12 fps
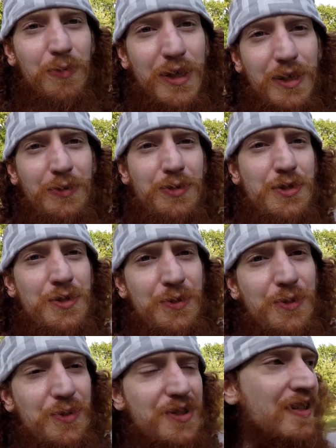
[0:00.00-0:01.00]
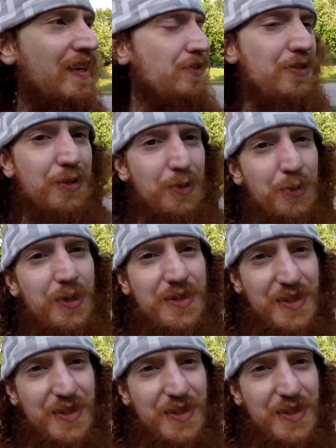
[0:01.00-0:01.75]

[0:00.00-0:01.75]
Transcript: What you choose to do with